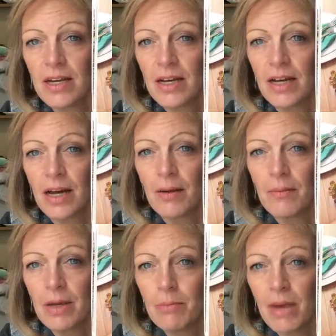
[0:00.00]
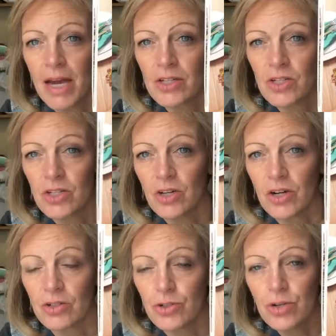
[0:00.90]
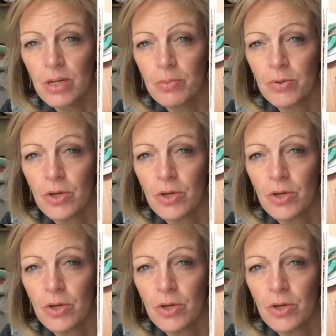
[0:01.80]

um, it matched our trip,